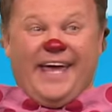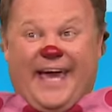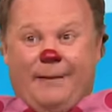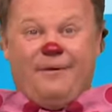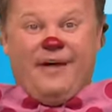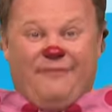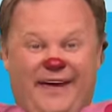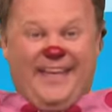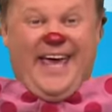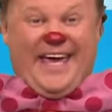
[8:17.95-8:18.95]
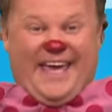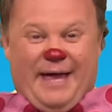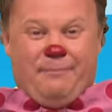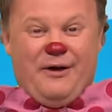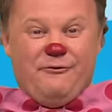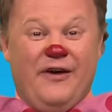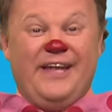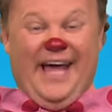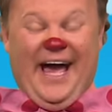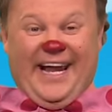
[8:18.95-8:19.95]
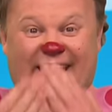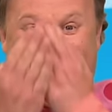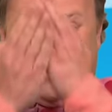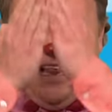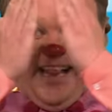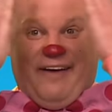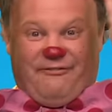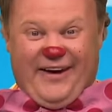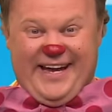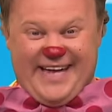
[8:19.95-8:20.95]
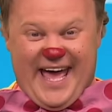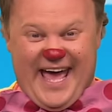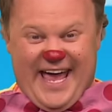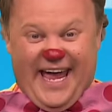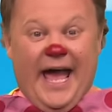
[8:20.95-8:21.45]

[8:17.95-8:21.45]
Keep fit, keep fit a little every day.